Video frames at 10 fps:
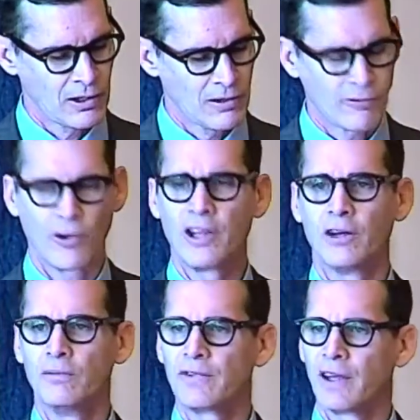For
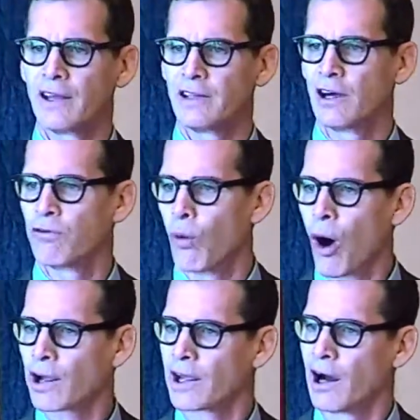him, the idea of
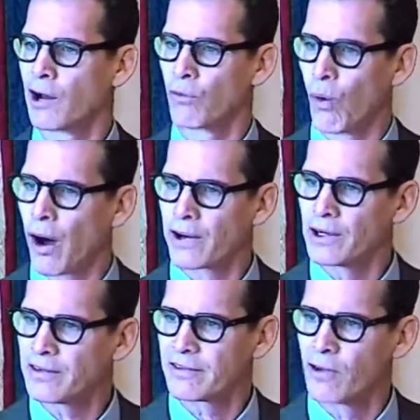walking on water
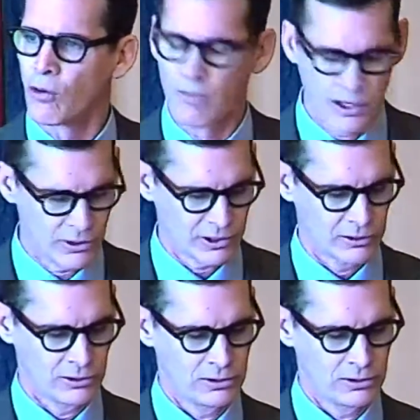is no miracle,